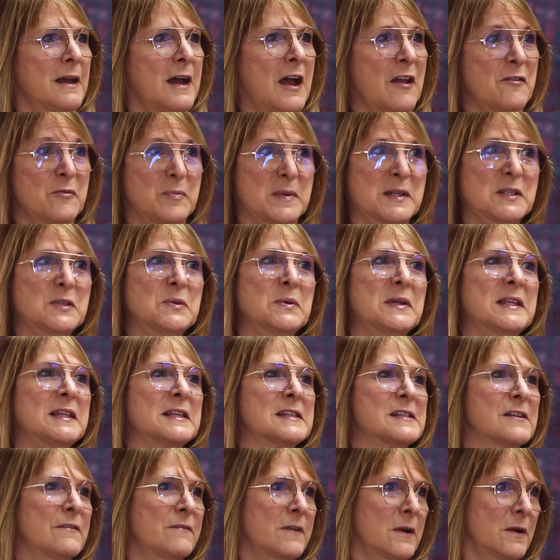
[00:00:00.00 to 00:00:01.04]
I've been doing
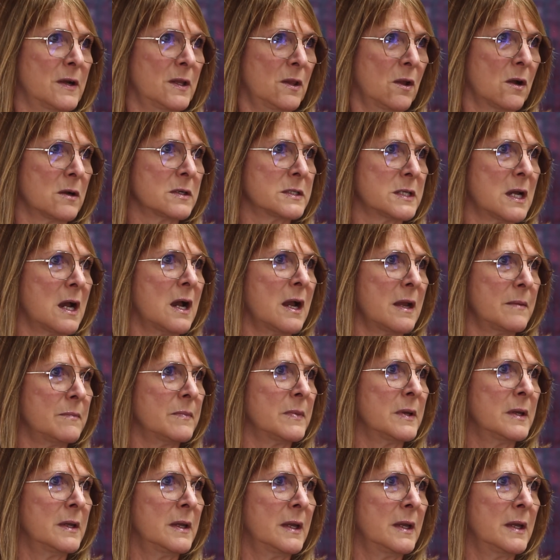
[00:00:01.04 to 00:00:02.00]
this a very long time.